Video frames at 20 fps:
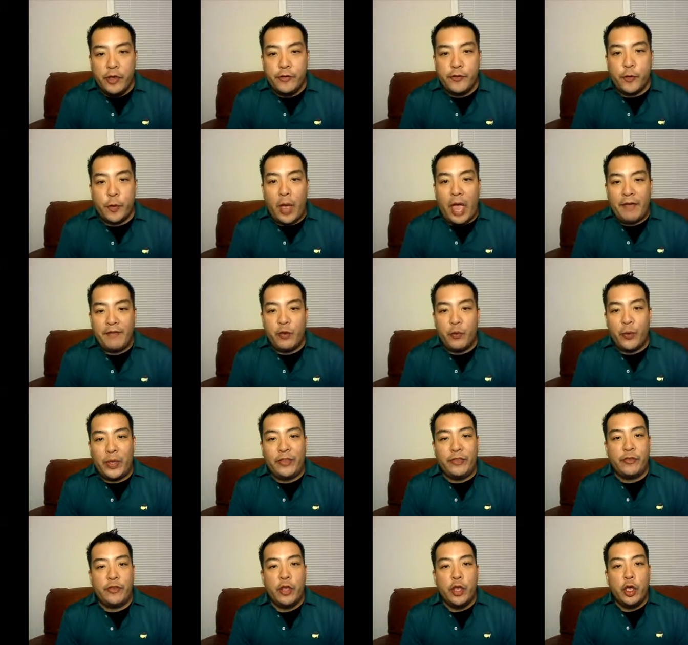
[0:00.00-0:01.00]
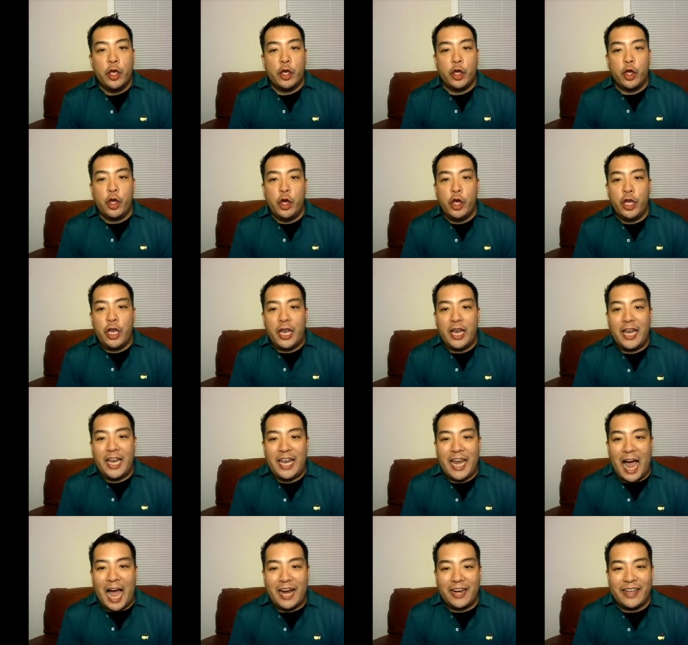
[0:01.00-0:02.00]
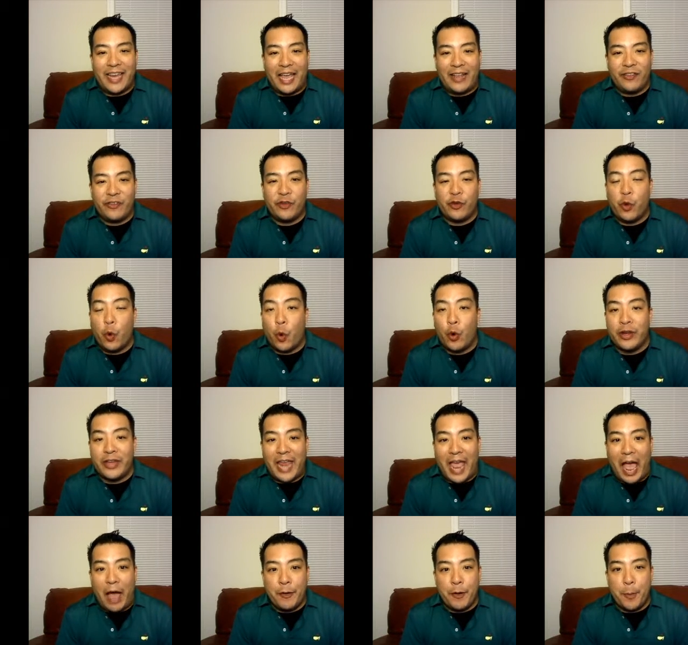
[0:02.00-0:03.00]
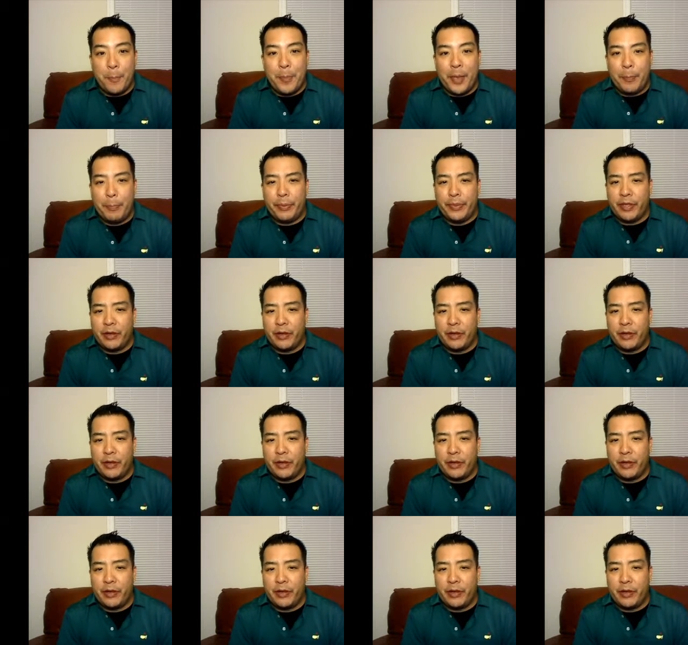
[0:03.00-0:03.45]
so heavy winds could knock that score down a bit,